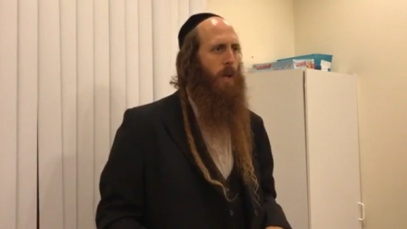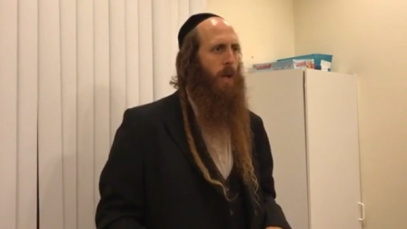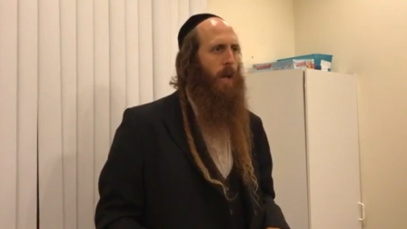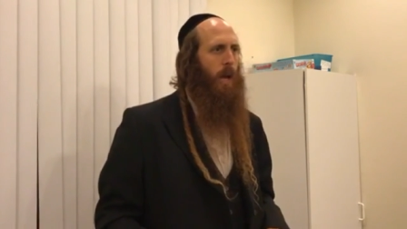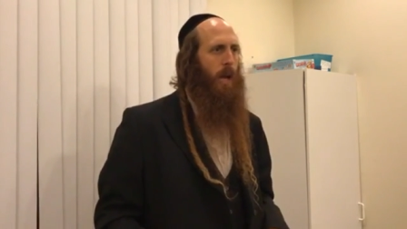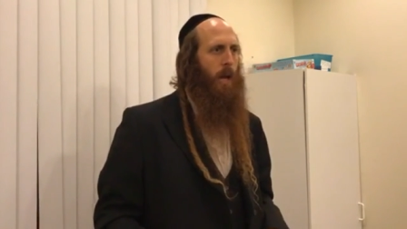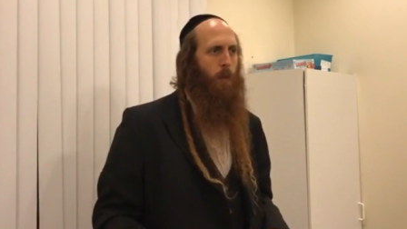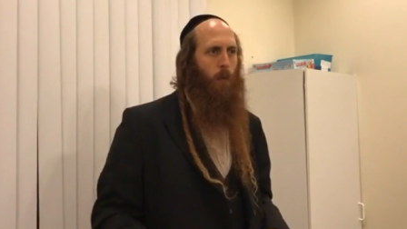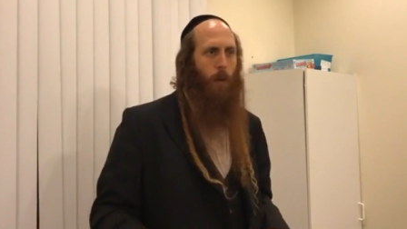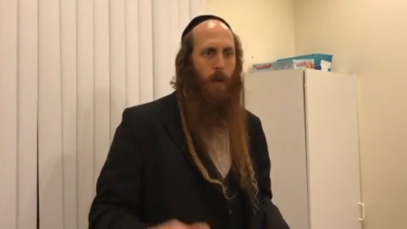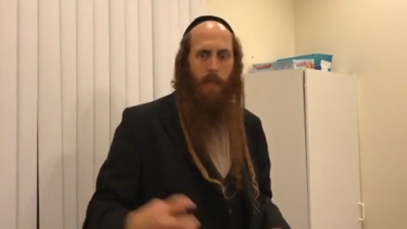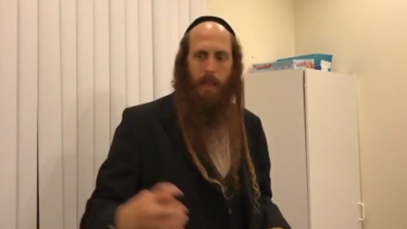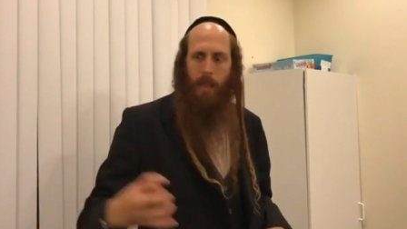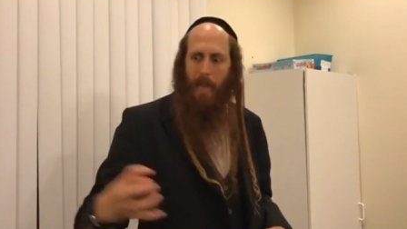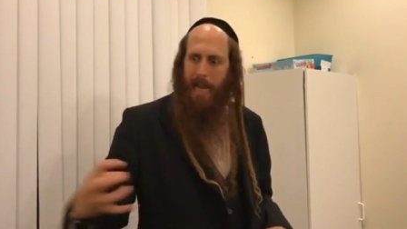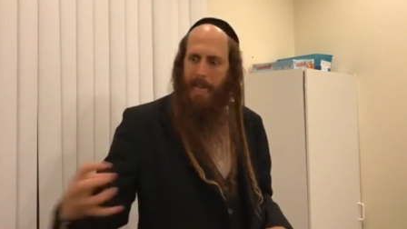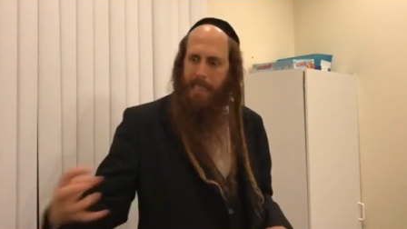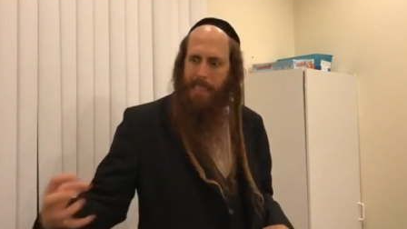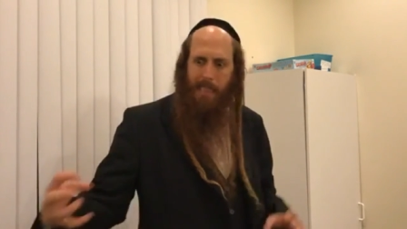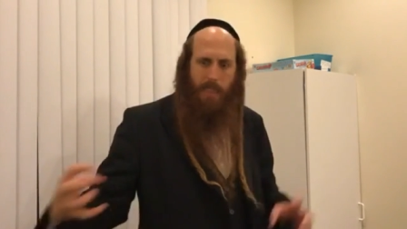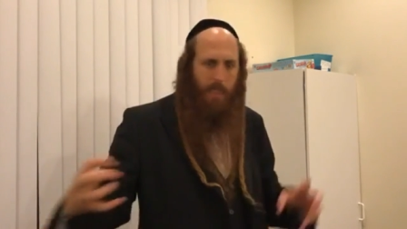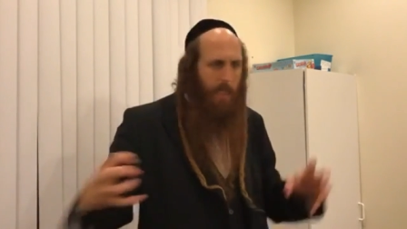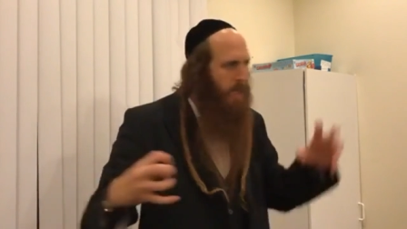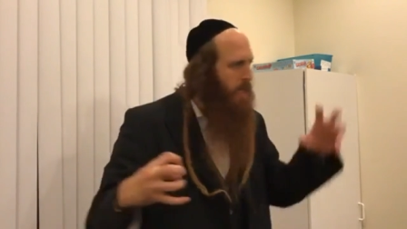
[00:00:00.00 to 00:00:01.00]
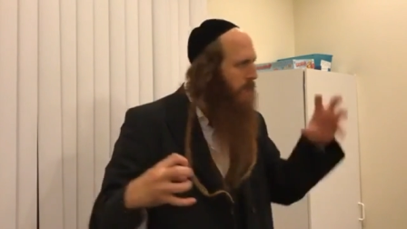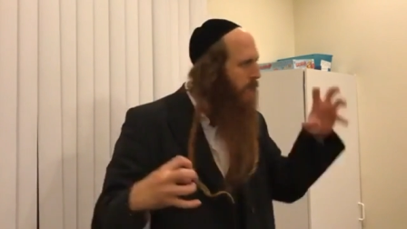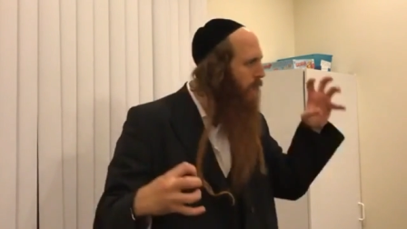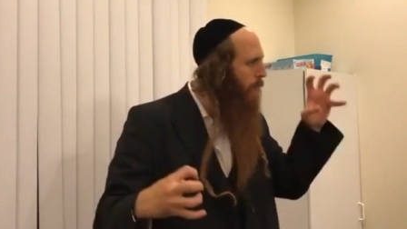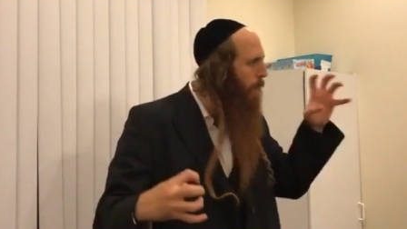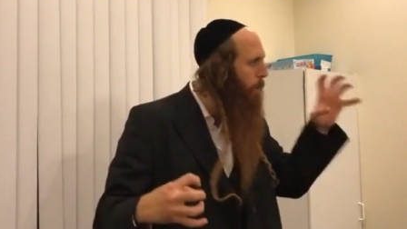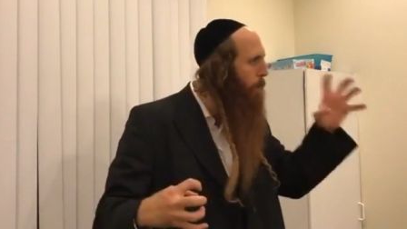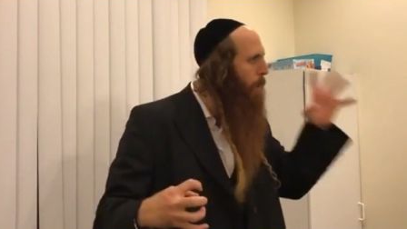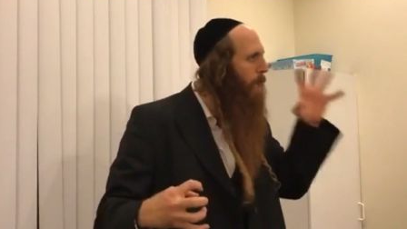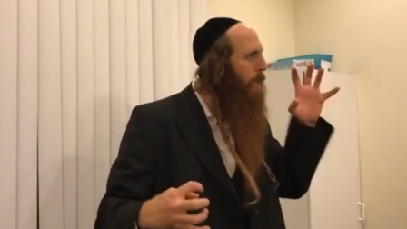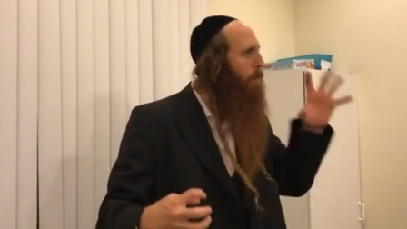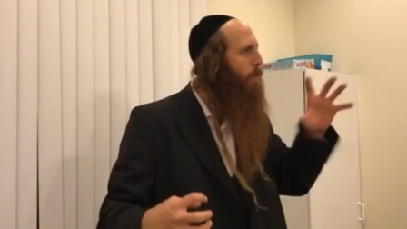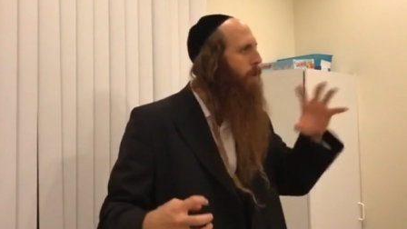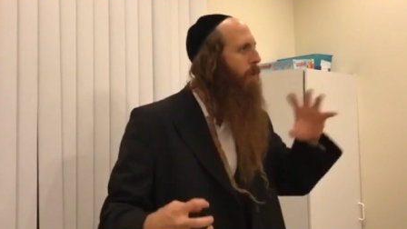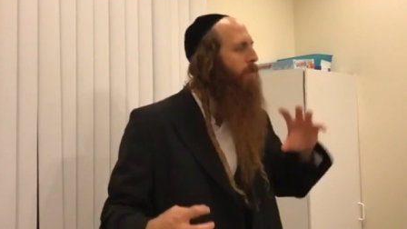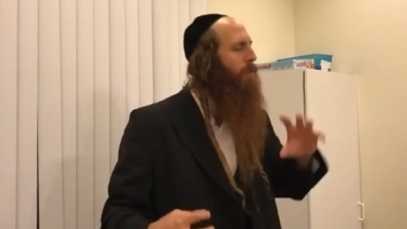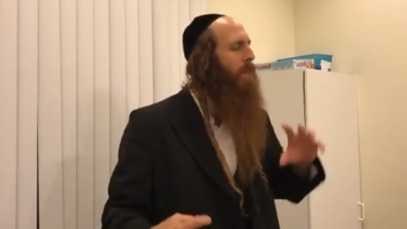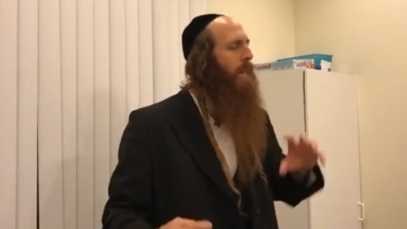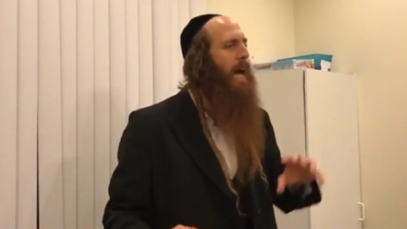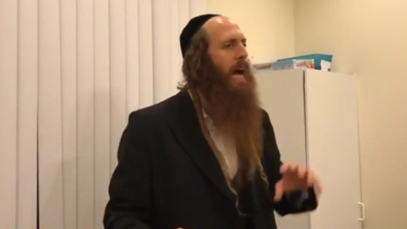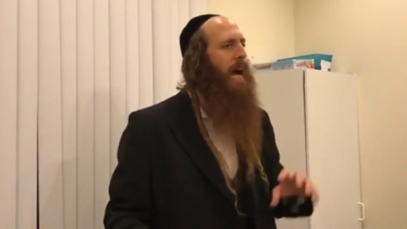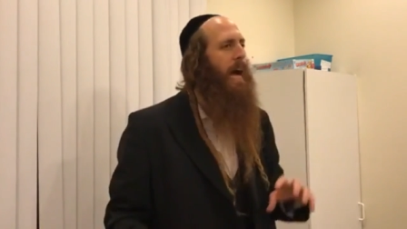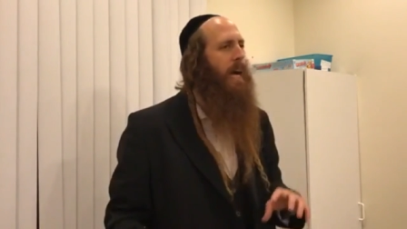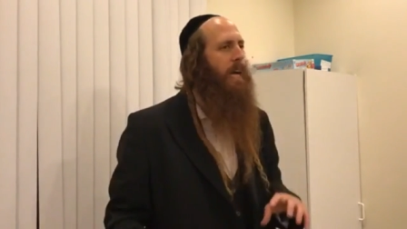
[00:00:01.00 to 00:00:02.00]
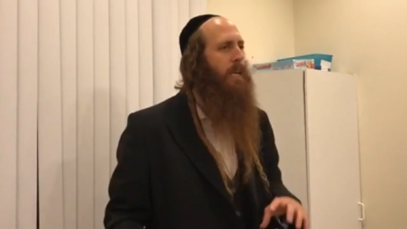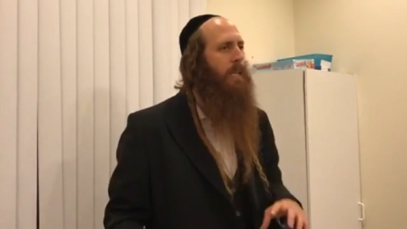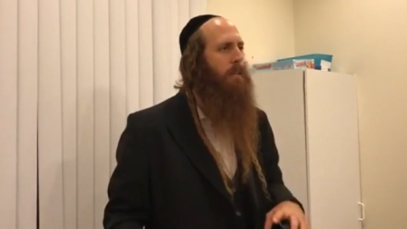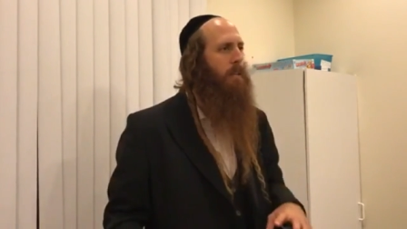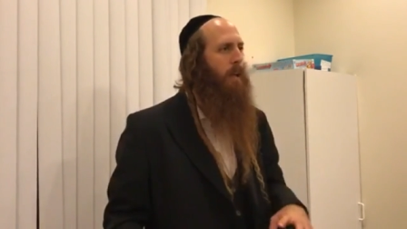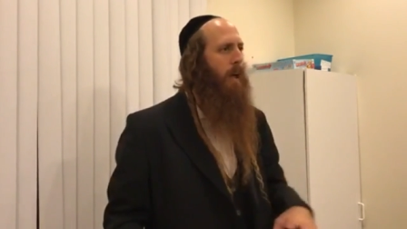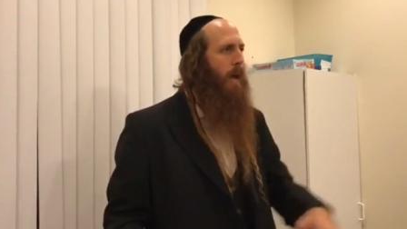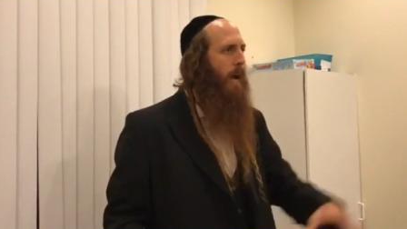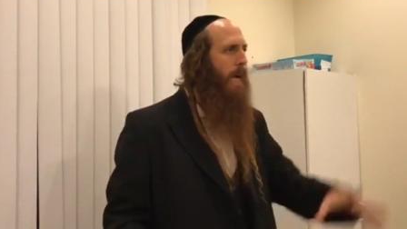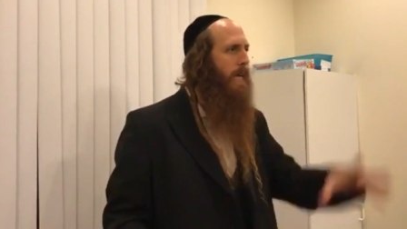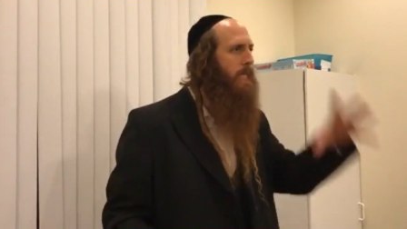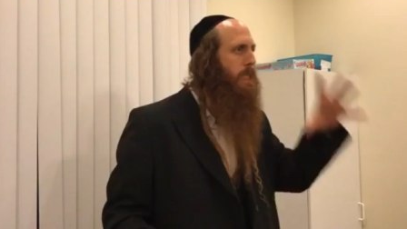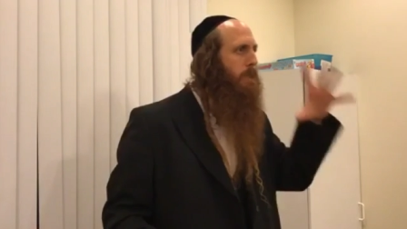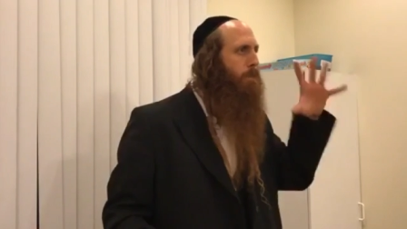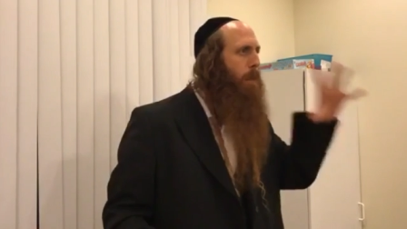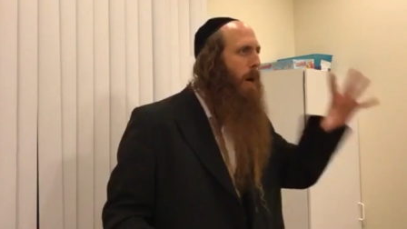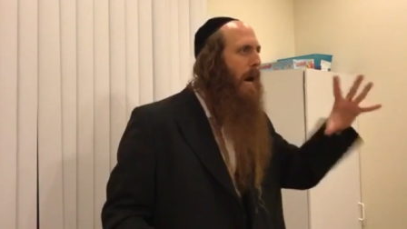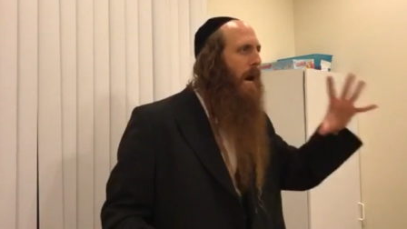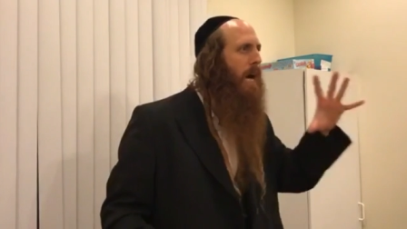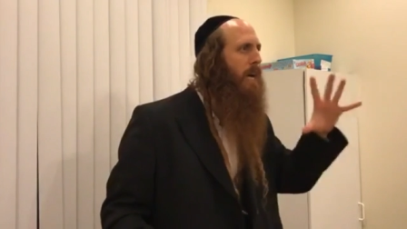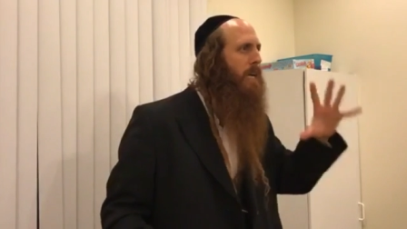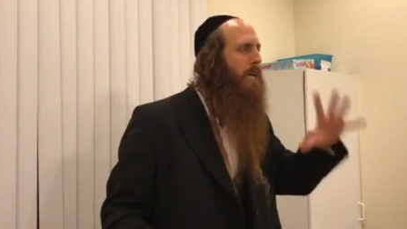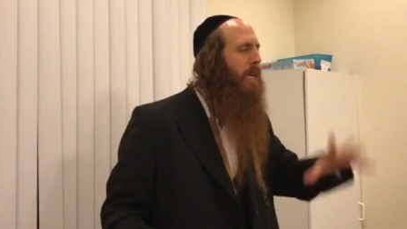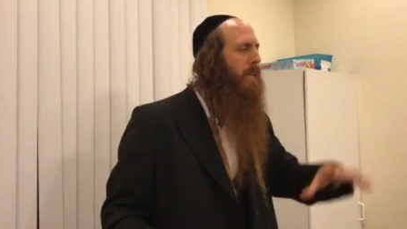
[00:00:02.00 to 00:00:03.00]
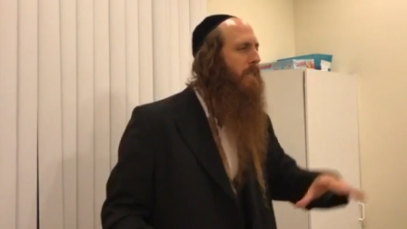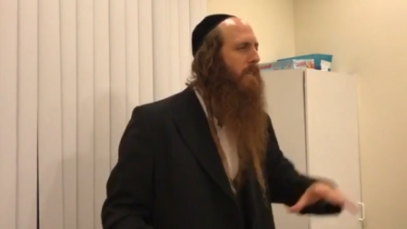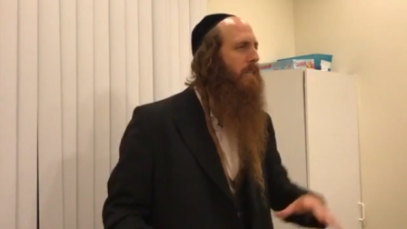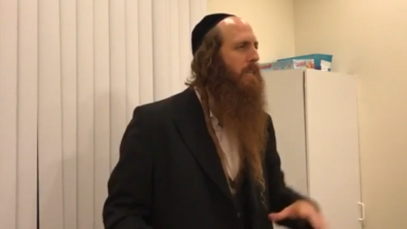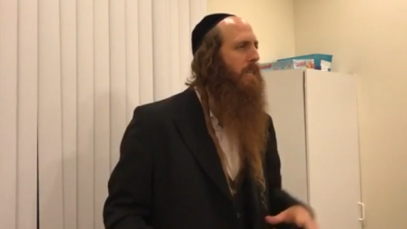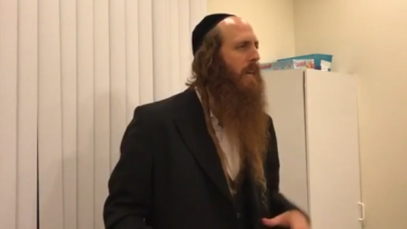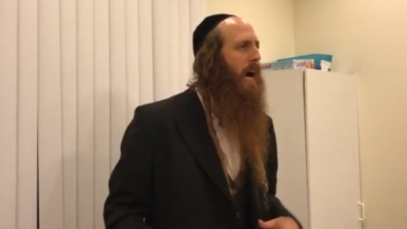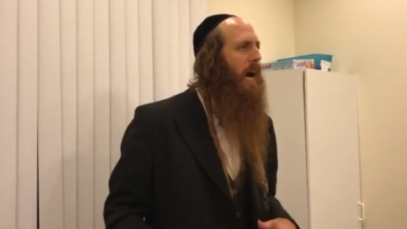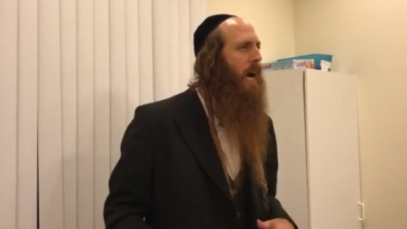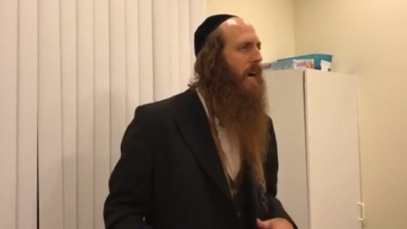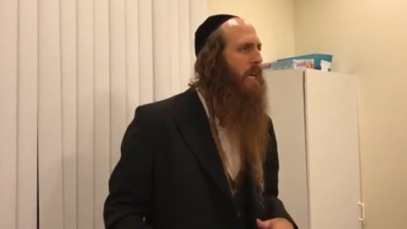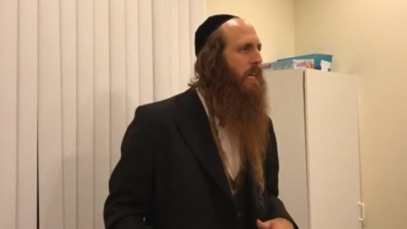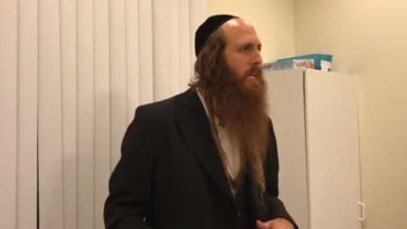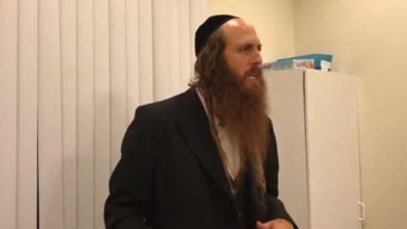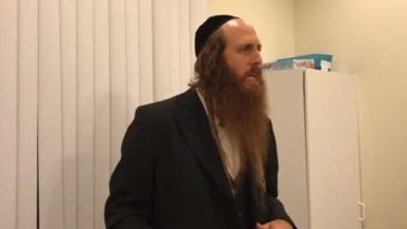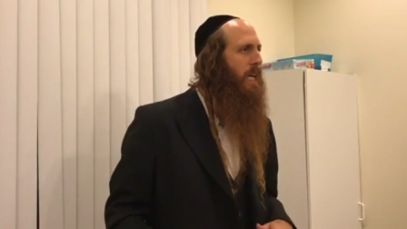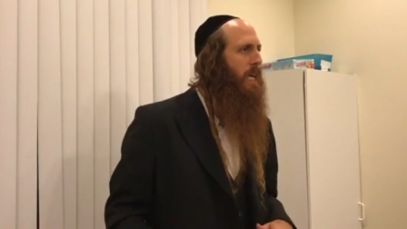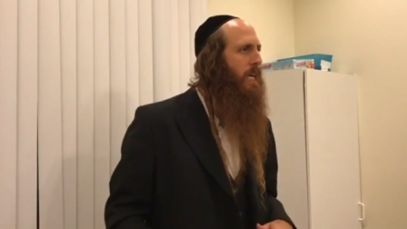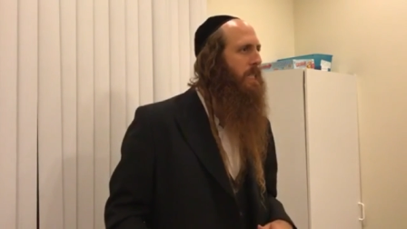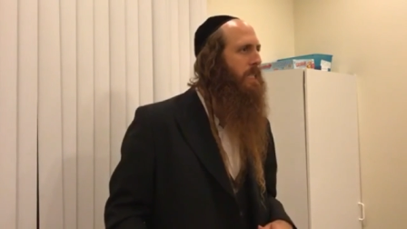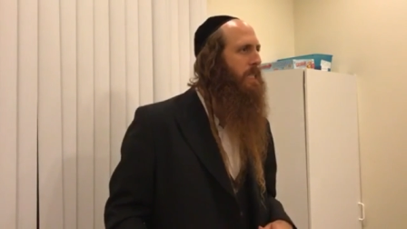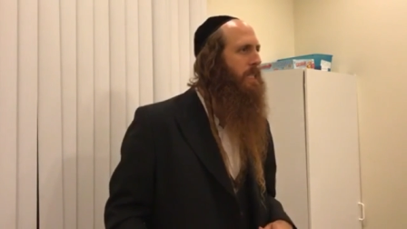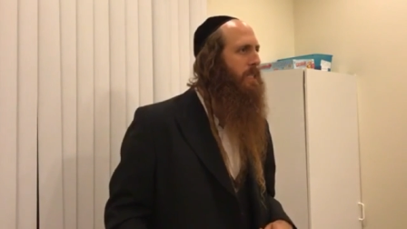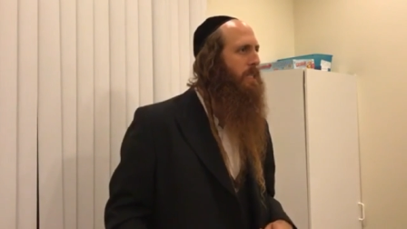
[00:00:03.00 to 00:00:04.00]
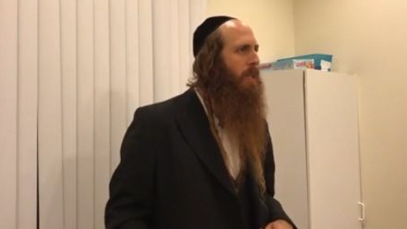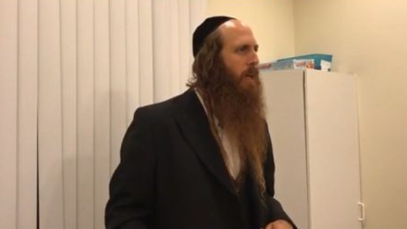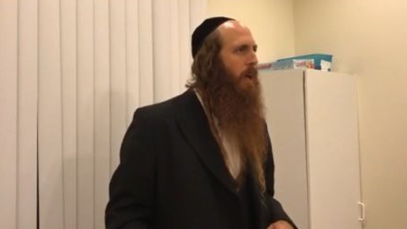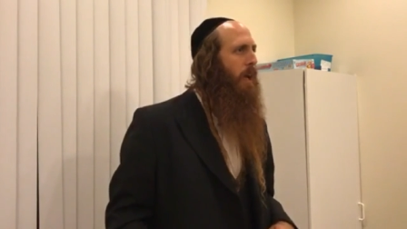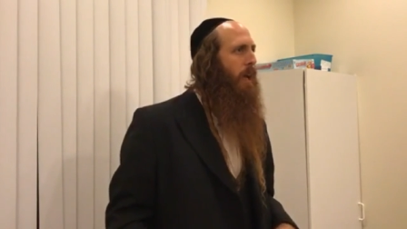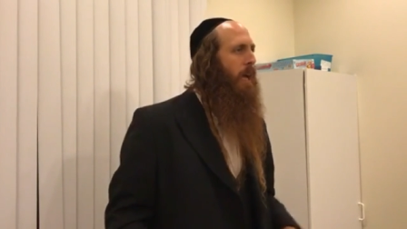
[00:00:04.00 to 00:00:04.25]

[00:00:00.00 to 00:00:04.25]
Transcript: And when they see a beam of light, a spark in the darkness,